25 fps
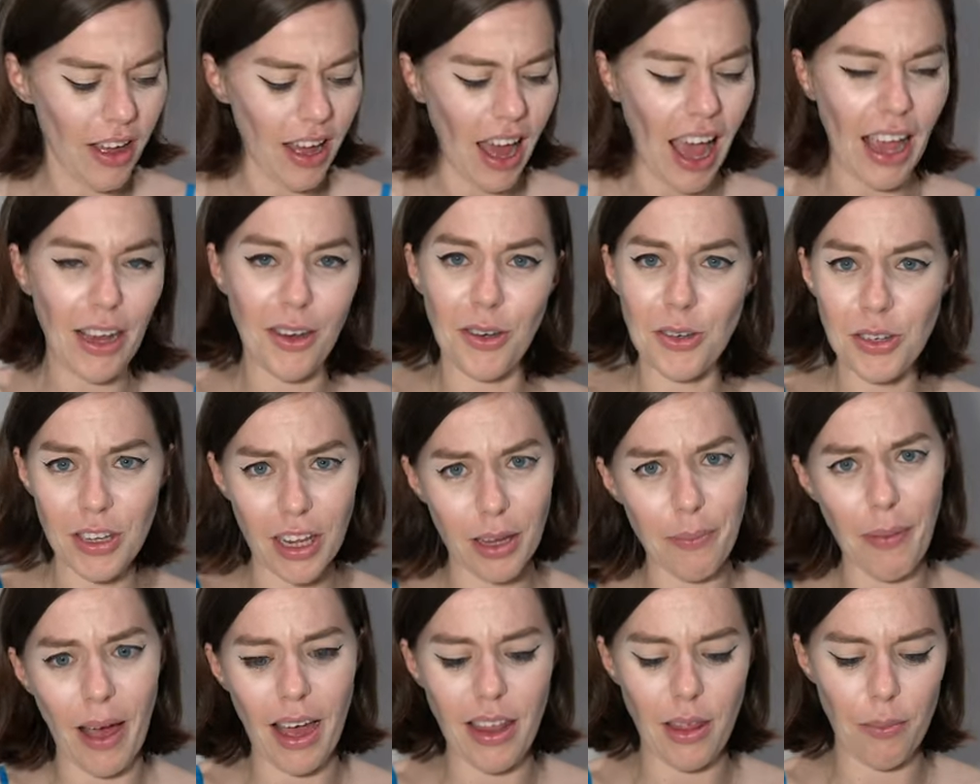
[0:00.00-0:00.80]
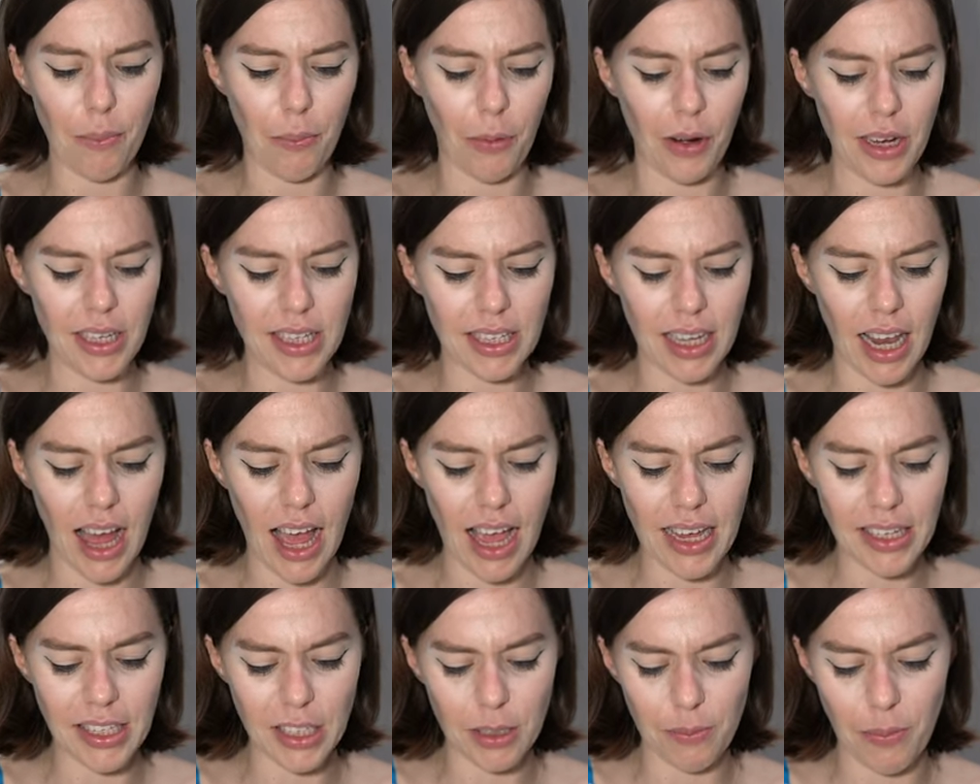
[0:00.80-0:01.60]
I usually buy them
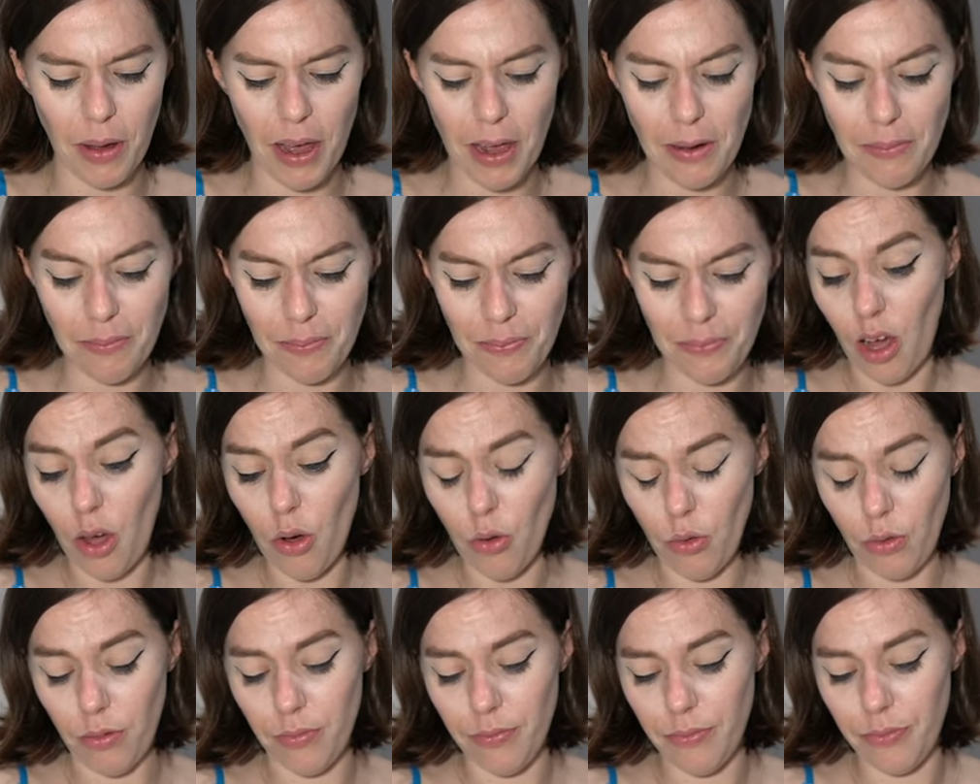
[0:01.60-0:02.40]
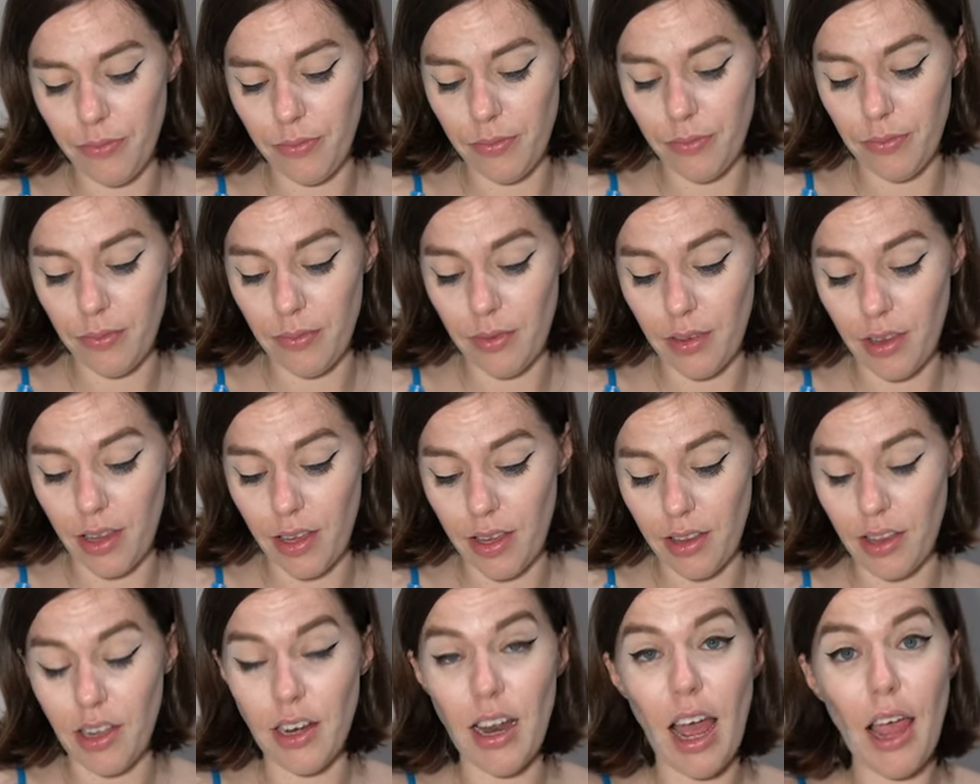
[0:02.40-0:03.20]
pre-sliced, but oh,
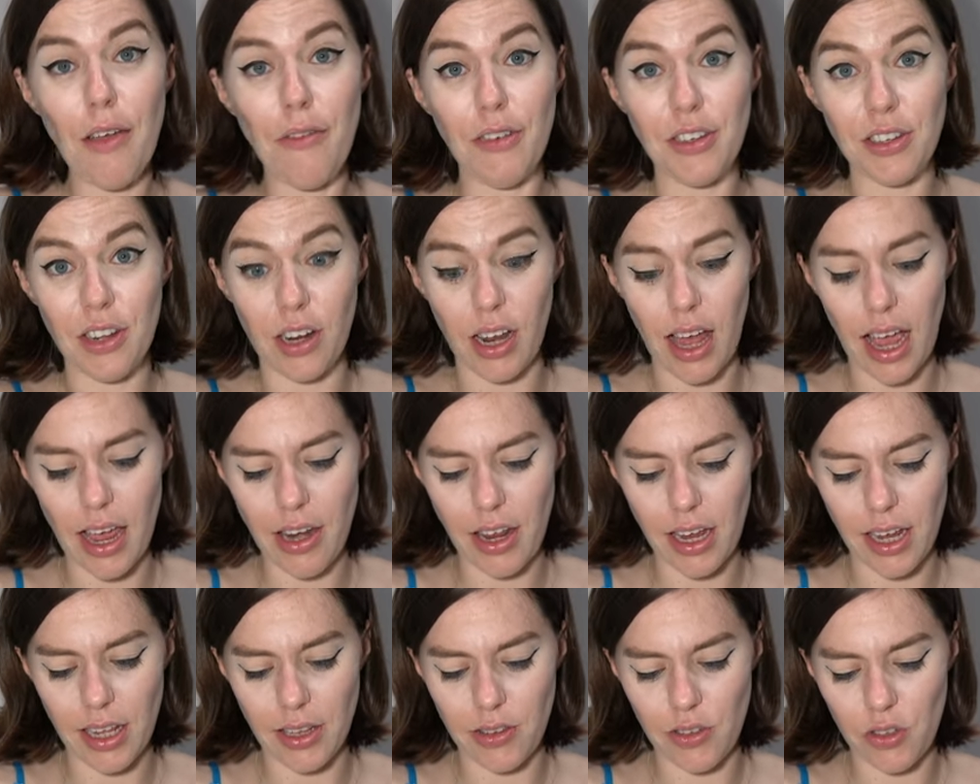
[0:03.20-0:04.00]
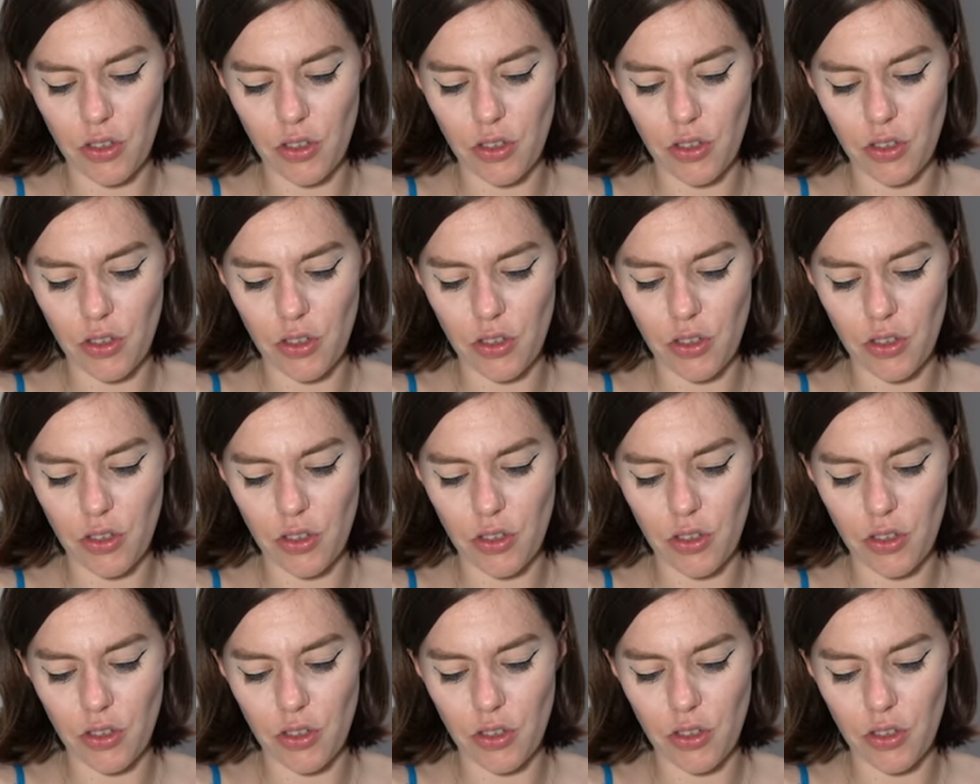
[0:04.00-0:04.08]
the knife is gliding in